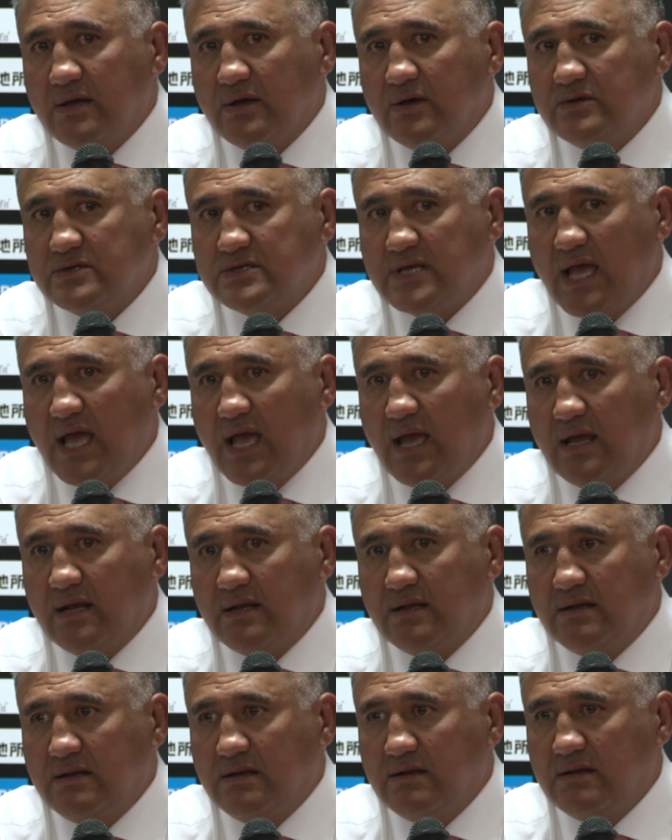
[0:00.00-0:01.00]
who's
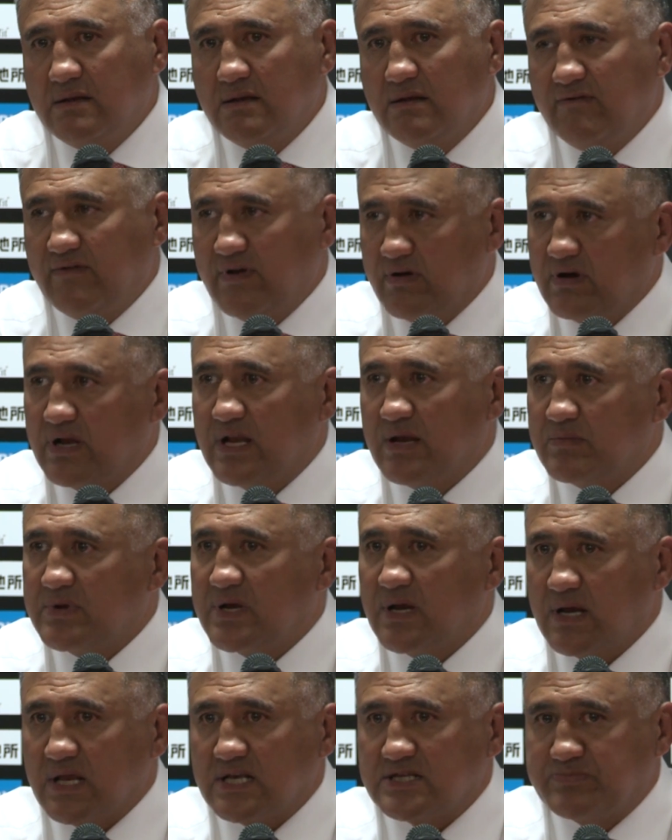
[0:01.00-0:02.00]
had very
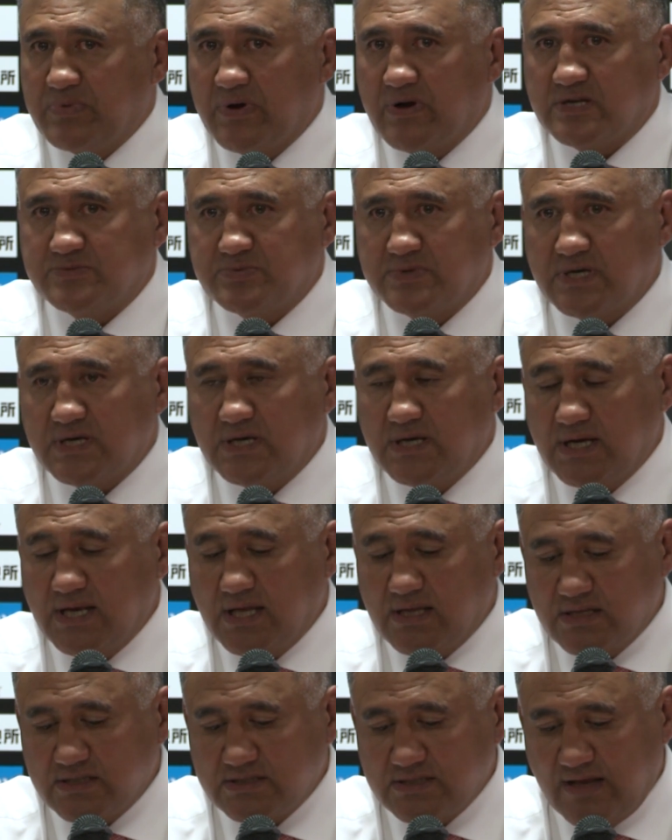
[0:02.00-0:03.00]
limited experience,
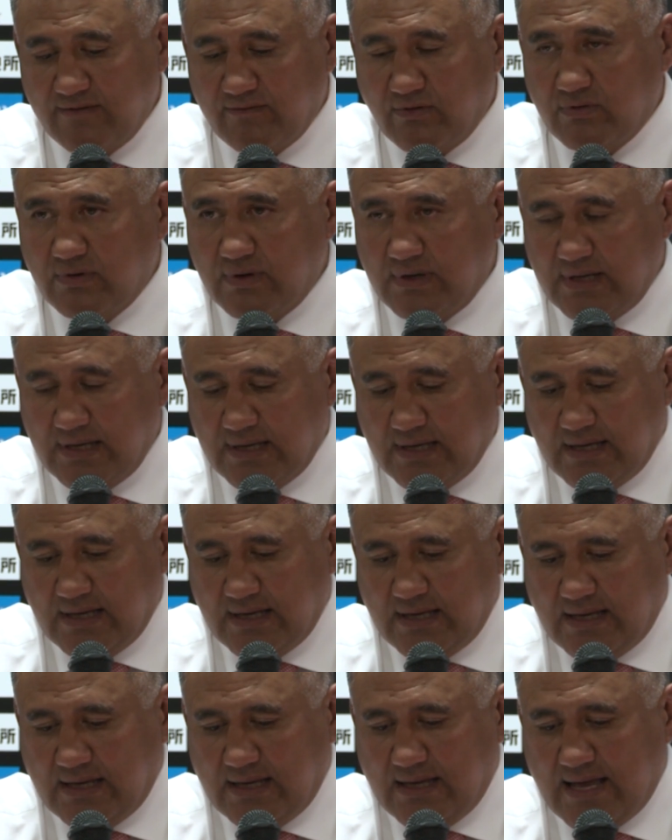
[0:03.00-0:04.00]
particularly at this level.
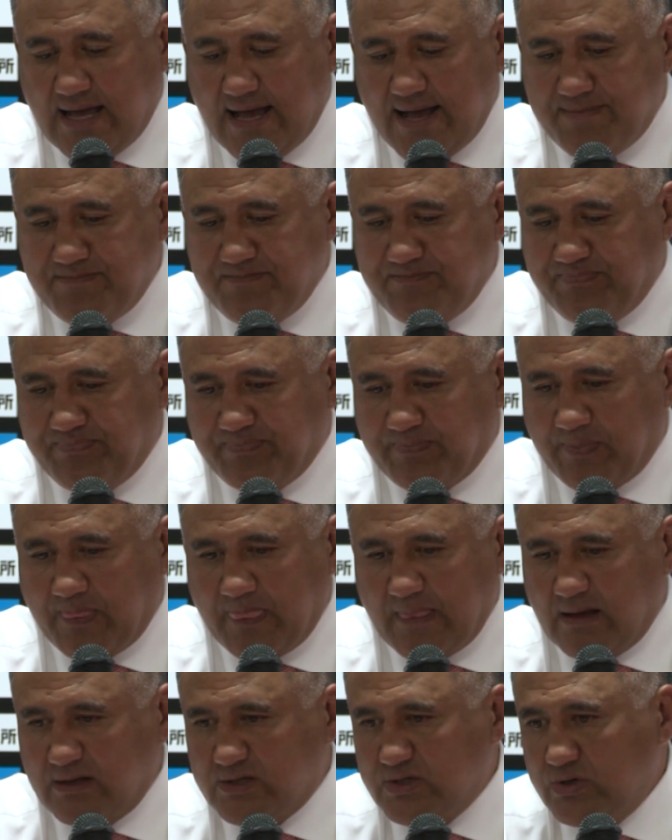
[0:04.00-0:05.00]

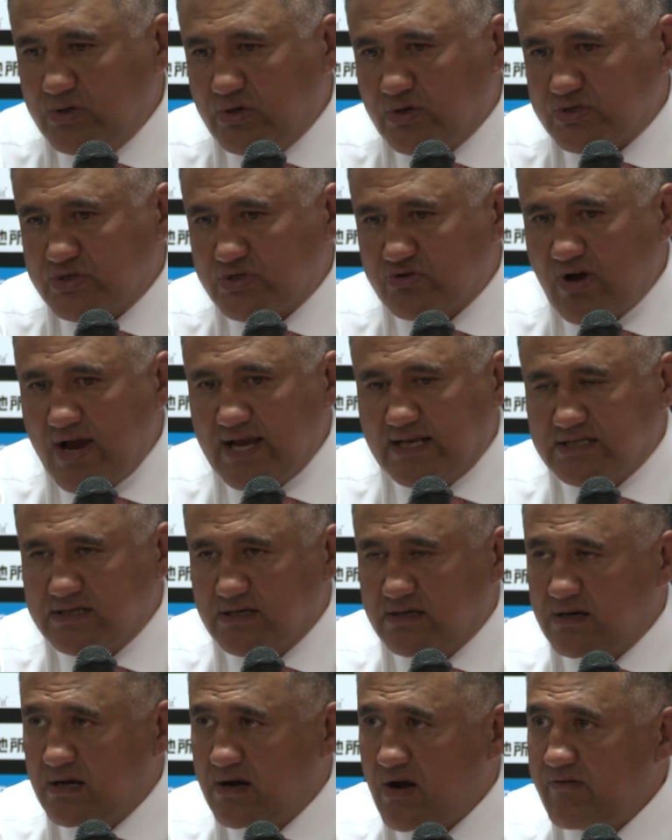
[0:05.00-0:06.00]
2 non-strokes
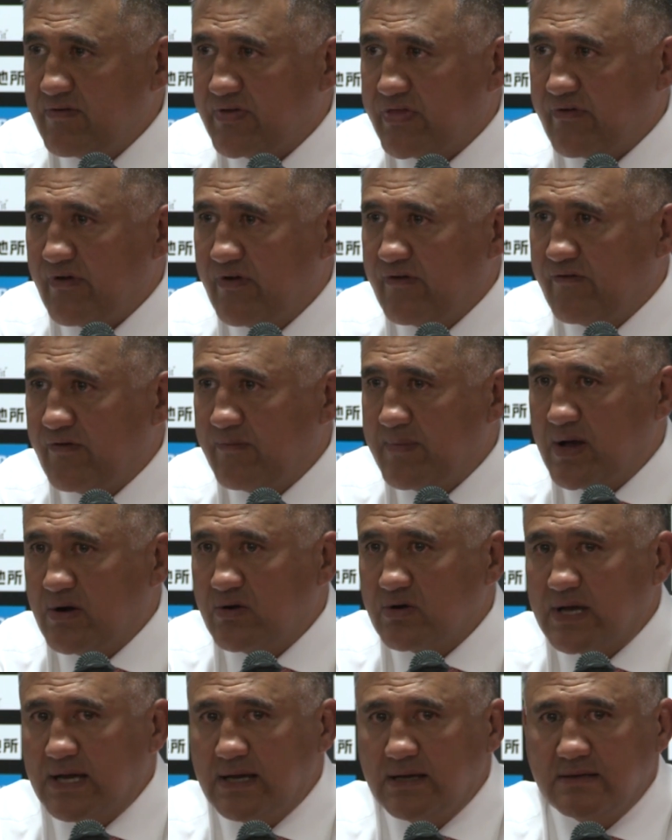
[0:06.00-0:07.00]
and an overthrow from our
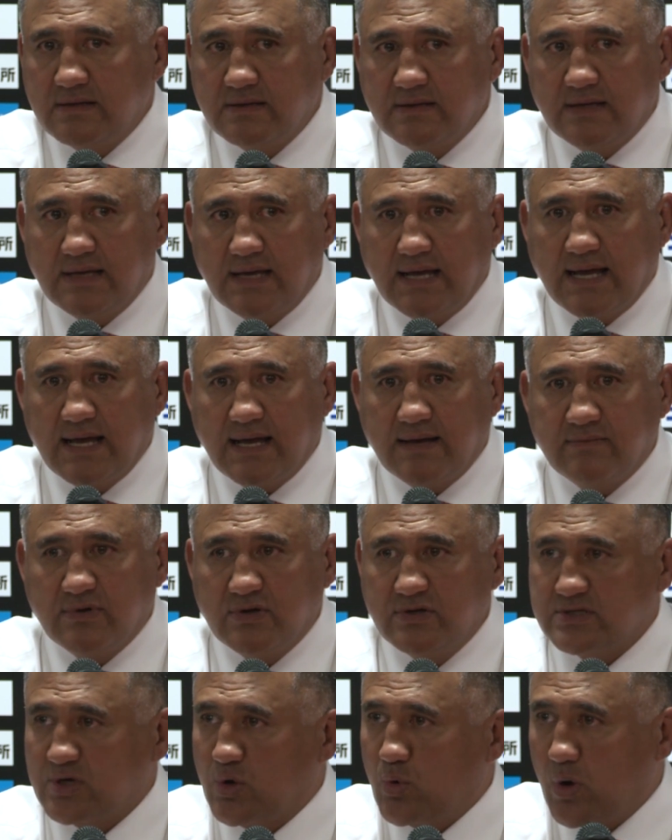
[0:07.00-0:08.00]
hooker,
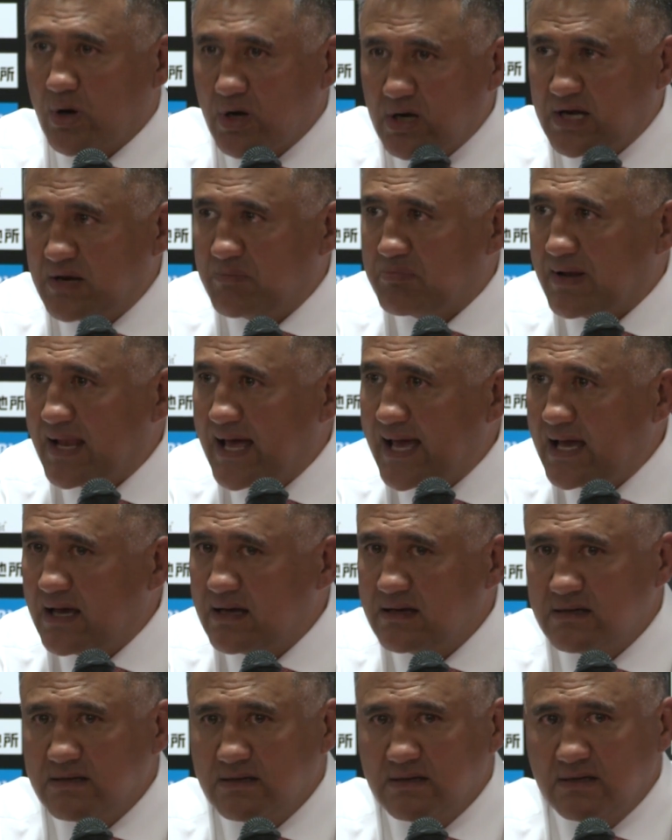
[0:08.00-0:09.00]
who's a quality player.